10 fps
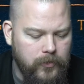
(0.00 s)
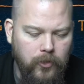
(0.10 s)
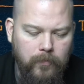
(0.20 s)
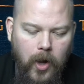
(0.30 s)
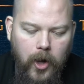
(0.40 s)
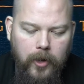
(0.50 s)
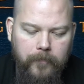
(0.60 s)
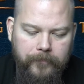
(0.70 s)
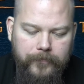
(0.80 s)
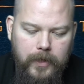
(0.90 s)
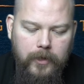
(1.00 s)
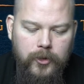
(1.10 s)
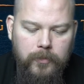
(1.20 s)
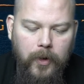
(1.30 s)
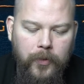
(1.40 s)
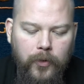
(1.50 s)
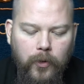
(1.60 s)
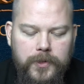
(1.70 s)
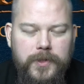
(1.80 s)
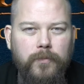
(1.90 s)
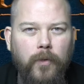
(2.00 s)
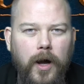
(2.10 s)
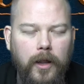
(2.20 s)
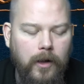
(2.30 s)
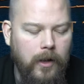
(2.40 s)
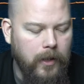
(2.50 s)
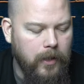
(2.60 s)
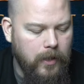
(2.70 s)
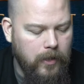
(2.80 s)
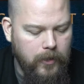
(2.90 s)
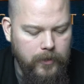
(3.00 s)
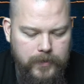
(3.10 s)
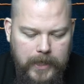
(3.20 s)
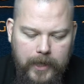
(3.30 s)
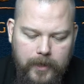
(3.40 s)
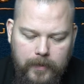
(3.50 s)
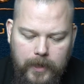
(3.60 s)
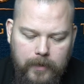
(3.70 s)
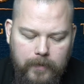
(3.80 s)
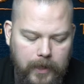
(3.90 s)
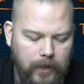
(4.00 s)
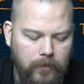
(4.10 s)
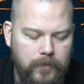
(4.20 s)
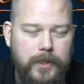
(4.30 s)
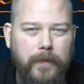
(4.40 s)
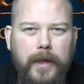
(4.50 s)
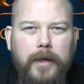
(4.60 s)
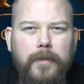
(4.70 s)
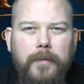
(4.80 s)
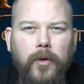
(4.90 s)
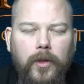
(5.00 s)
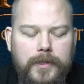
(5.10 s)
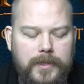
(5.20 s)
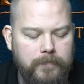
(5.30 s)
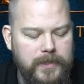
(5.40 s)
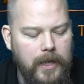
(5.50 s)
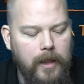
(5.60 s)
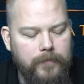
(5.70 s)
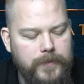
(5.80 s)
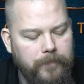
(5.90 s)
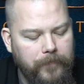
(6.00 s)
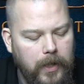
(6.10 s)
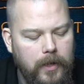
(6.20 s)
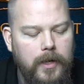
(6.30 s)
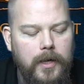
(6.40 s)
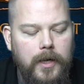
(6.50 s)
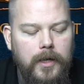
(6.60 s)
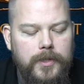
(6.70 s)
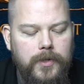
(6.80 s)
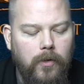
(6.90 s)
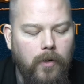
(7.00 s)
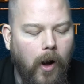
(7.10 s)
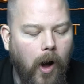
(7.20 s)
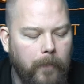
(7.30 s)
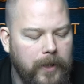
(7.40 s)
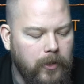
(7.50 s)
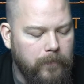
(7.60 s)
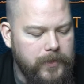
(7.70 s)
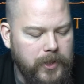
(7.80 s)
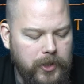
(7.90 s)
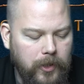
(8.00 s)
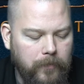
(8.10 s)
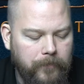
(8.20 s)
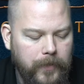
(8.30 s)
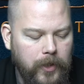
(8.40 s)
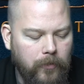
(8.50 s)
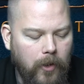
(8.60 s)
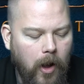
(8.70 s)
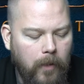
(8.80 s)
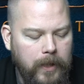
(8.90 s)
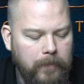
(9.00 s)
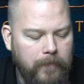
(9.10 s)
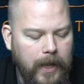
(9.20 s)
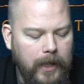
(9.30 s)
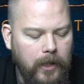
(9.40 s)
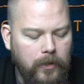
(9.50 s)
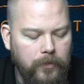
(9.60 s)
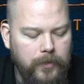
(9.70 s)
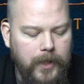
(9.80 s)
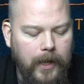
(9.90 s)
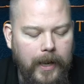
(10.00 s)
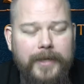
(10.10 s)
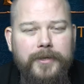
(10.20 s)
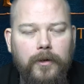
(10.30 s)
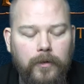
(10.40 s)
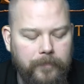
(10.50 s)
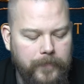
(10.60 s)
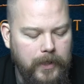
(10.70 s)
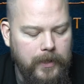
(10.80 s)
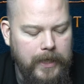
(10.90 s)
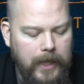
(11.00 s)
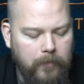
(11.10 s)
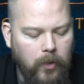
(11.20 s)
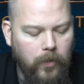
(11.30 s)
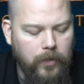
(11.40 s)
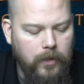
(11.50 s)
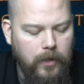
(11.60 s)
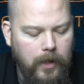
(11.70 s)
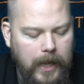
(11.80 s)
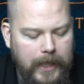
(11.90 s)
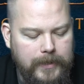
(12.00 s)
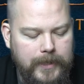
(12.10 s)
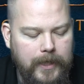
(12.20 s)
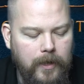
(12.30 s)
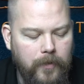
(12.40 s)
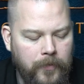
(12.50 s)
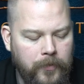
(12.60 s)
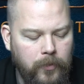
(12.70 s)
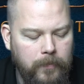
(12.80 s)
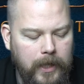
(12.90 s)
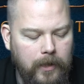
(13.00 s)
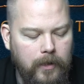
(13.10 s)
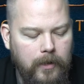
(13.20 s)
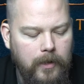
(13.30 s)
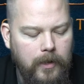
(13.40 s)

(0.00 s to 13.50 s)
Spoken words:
do my thoughts while I take the heroes and the models themselves. So, army composition. Your army may include Galadriel, Kalabaw, Haldir, Rumil,